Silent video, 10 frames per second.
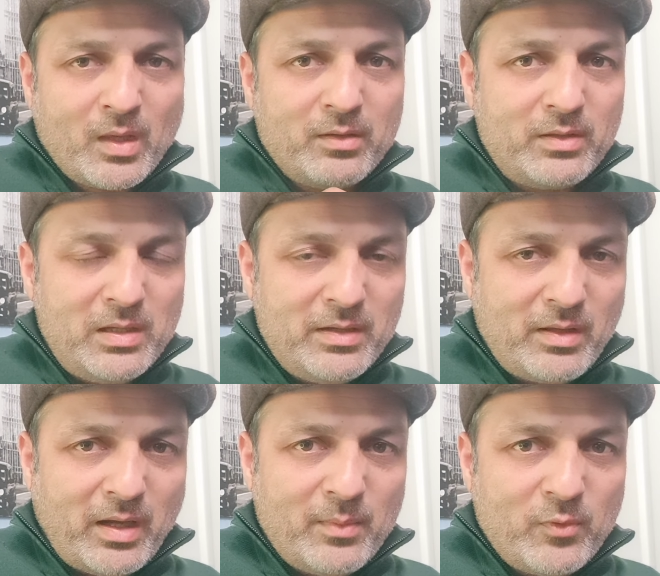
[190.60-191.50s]
delete
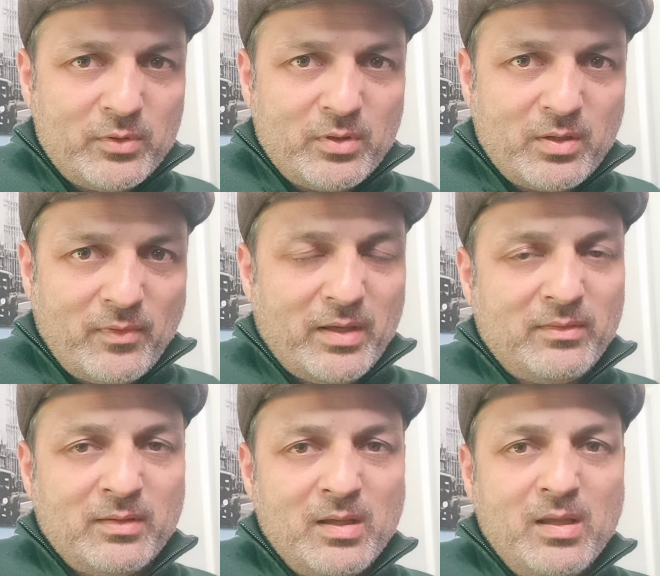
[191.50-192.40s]
the app on your
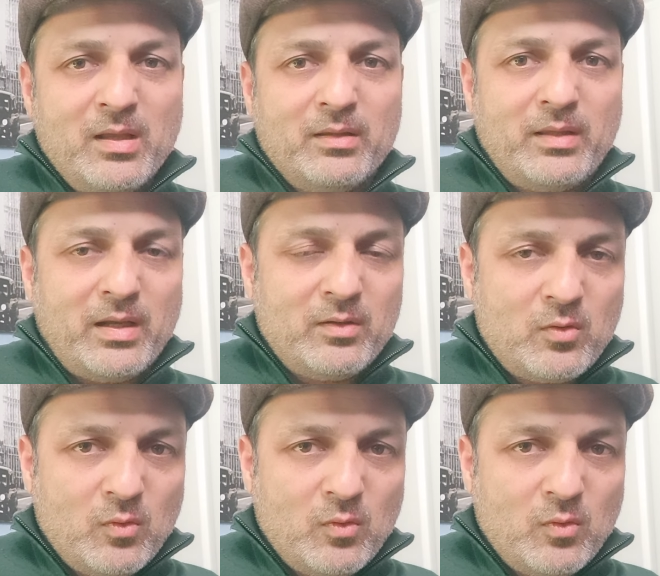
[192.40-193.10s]
device, then